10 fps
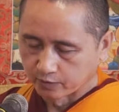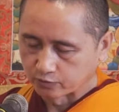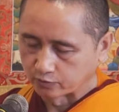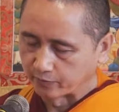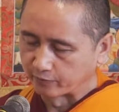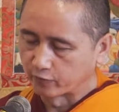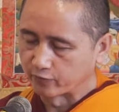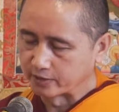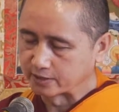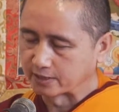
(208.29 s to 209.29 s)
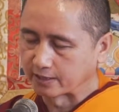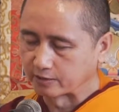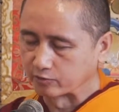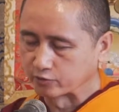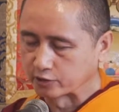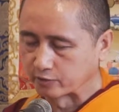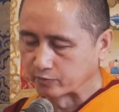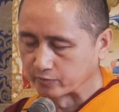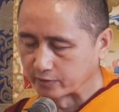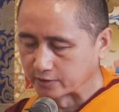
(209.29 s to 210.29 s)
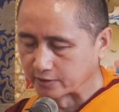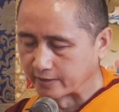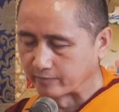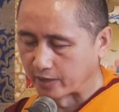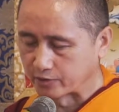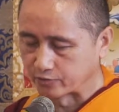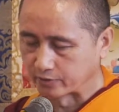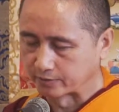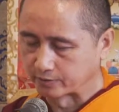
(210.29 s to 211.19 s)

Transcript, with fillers: So before we recite the Guru Shakyamuni Buddha's name mantra,